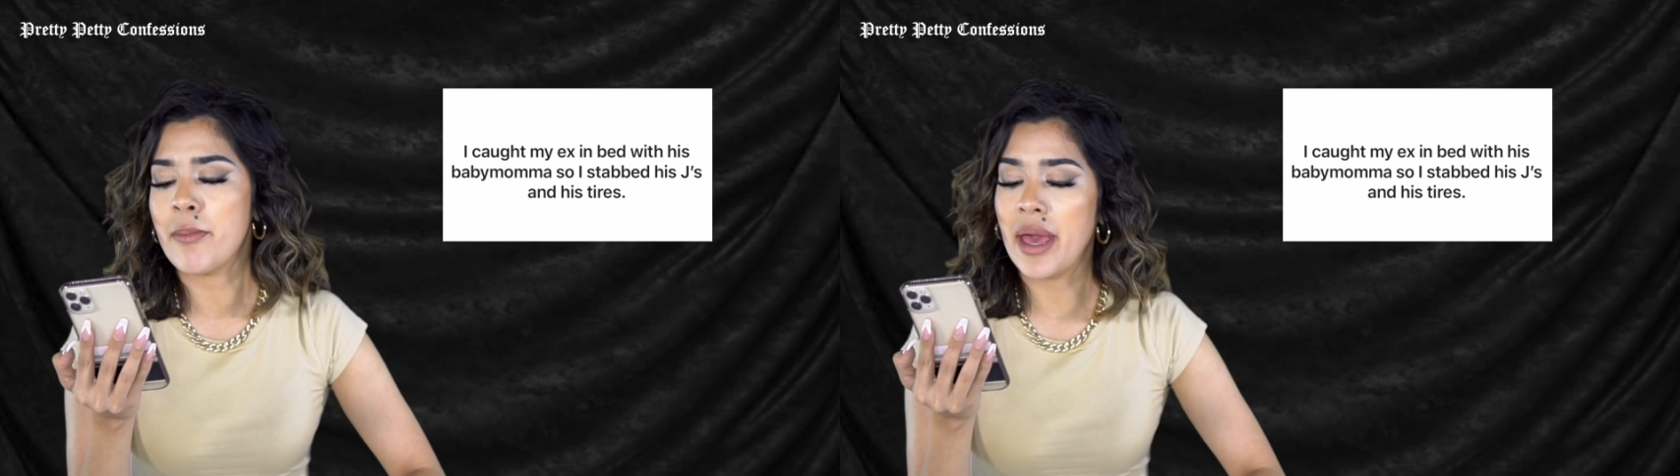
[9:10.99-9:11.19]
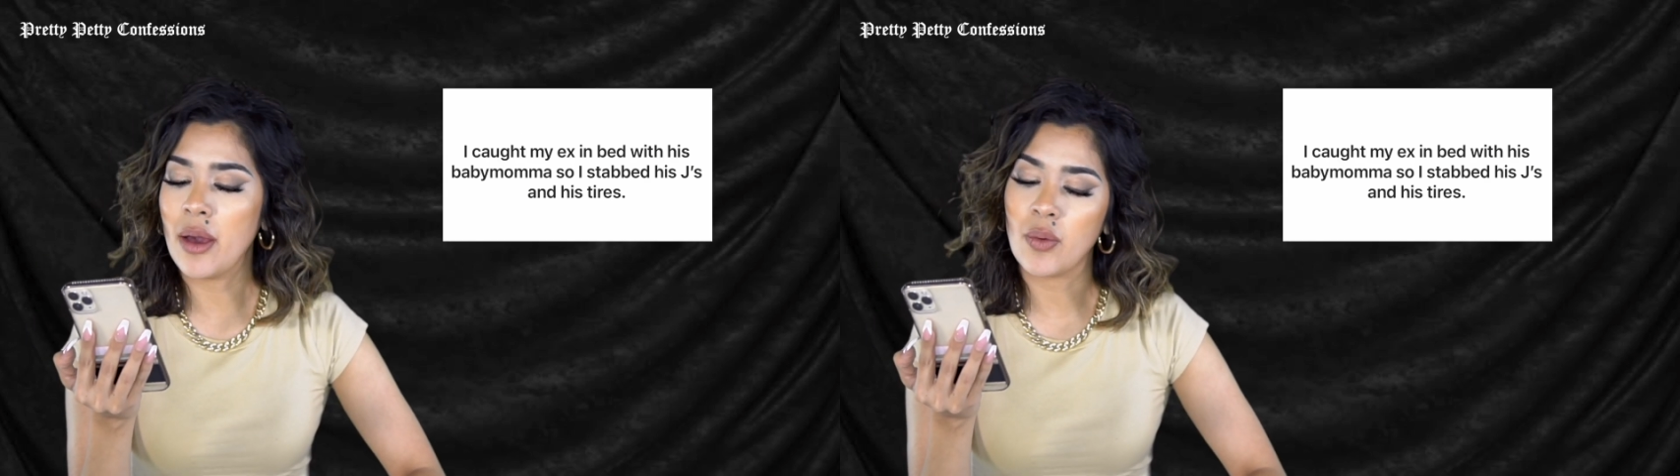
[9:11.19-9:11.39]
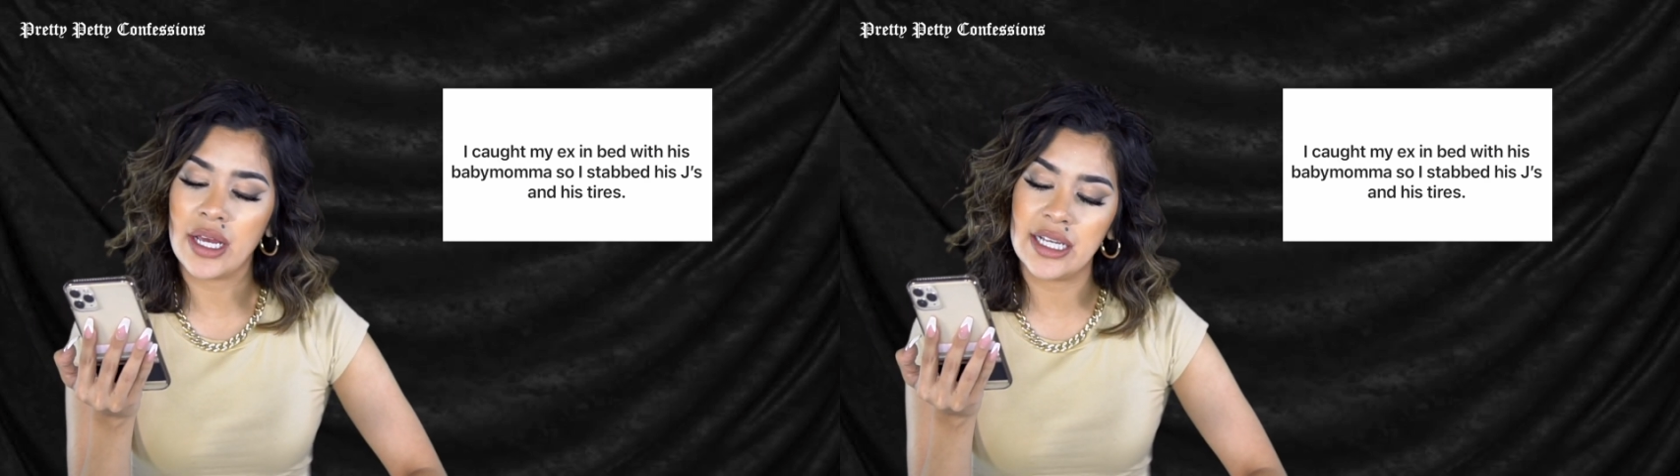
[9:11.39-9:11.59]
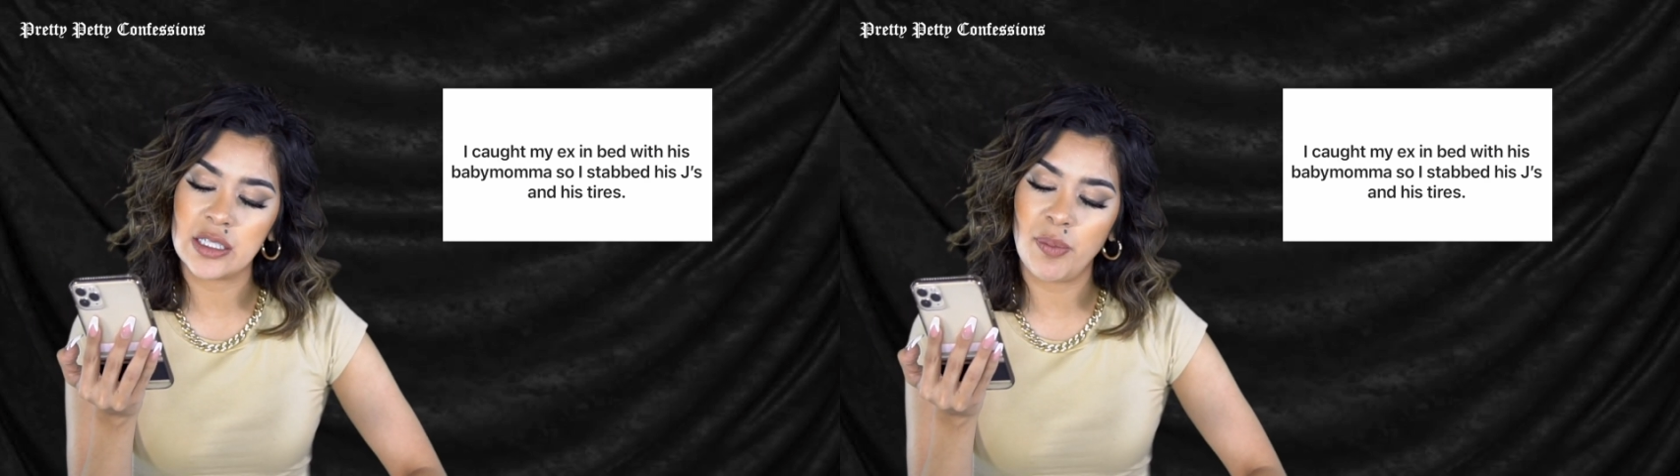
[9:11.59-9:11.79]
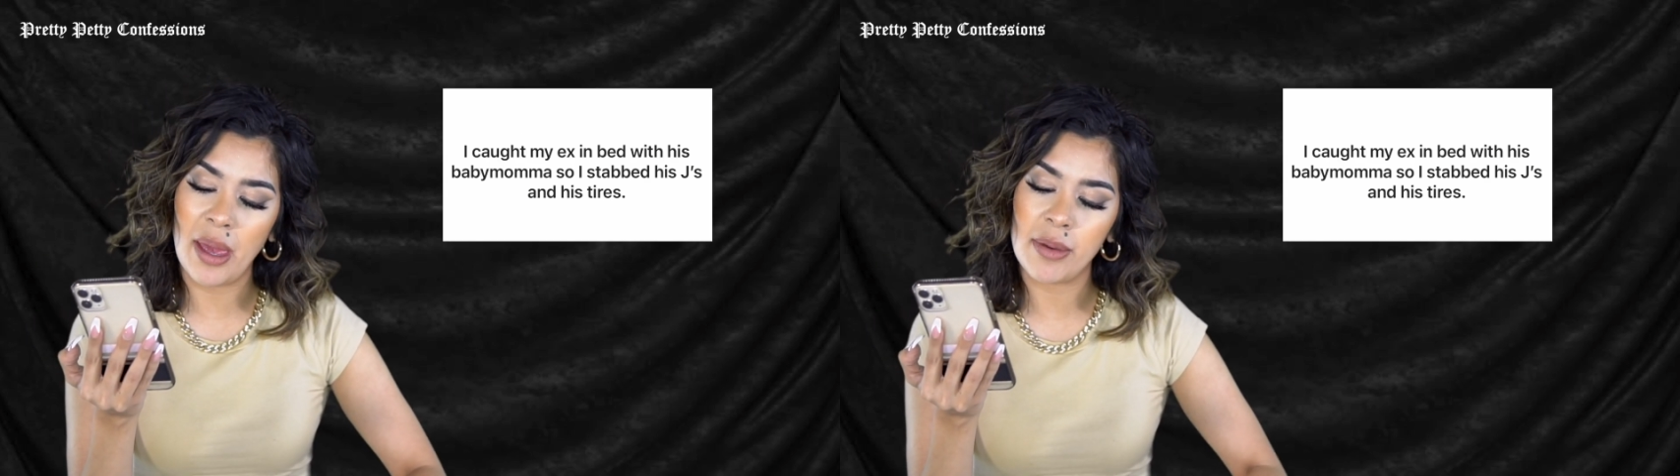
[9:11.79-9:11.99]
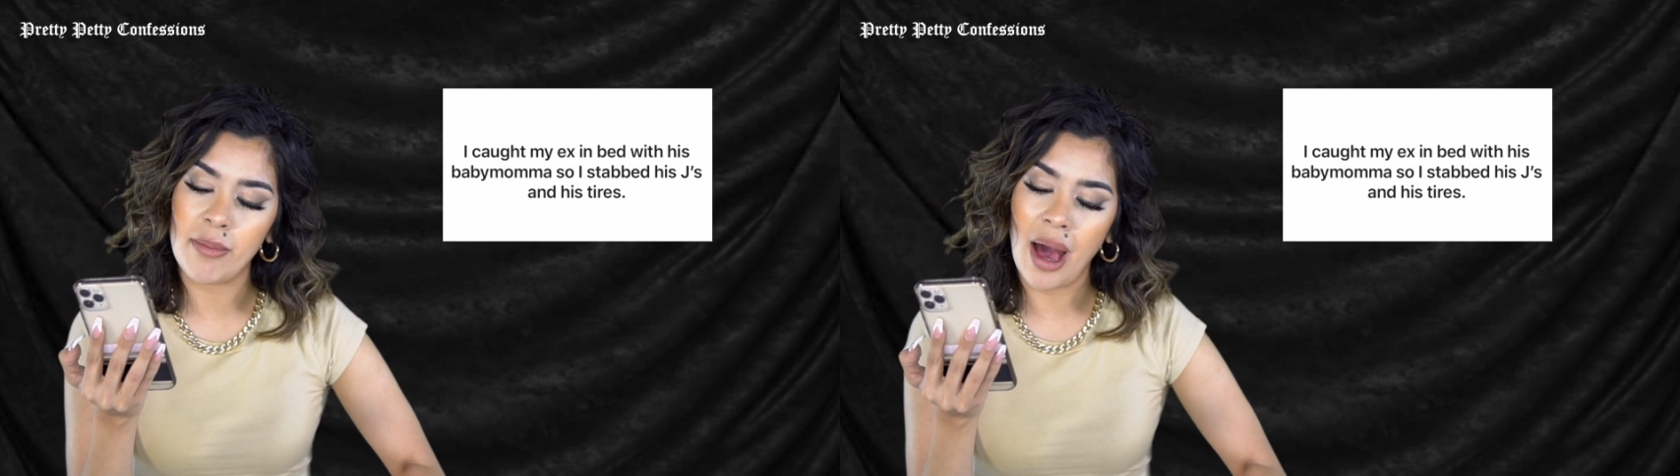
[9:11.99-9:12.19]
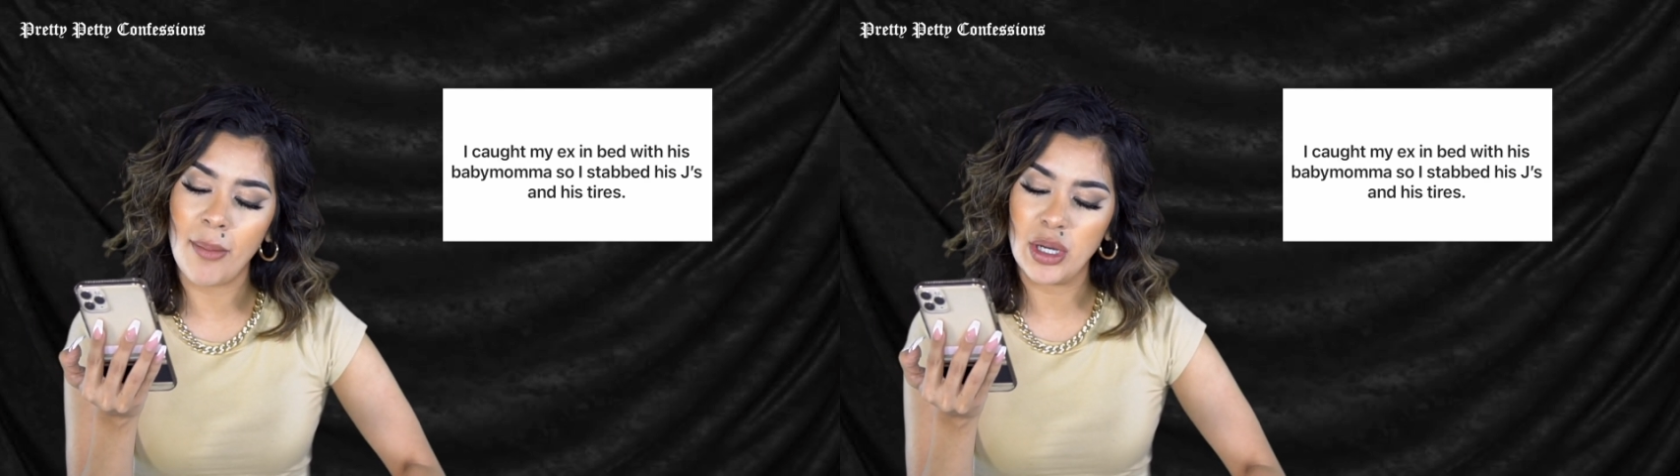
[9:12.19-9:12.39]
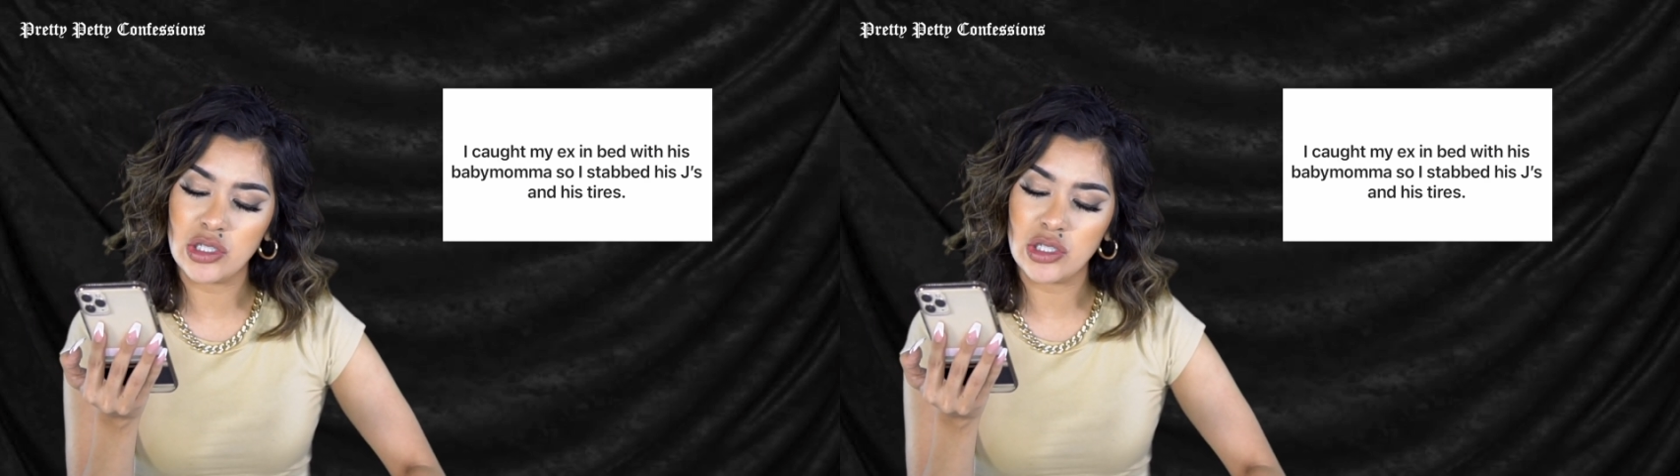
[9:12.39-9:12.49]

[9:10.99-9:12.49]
bed with his baby mama,